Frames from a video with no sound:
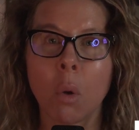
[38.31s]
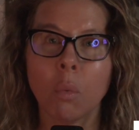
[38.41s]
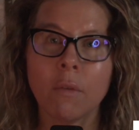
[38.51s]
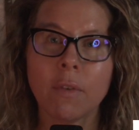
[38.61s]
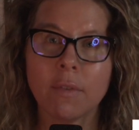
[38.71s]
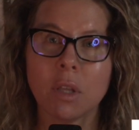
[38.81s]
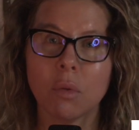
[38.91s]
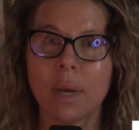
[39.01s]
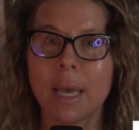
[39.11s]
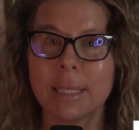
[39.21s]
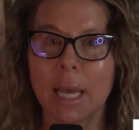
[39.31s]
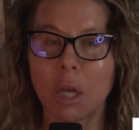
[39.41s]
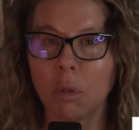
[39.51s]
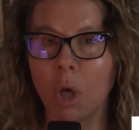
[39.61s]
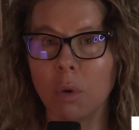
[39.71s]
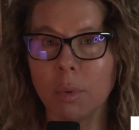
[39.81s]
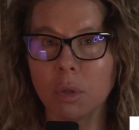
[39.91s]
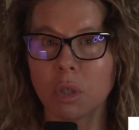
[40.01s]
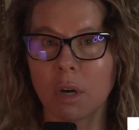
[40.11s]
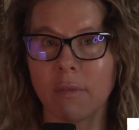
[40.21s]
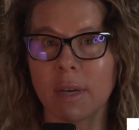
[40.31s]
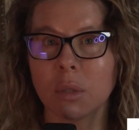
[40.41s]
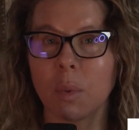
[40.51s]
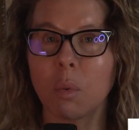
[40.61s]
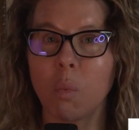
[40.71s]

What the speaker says: Route 53 is a global service with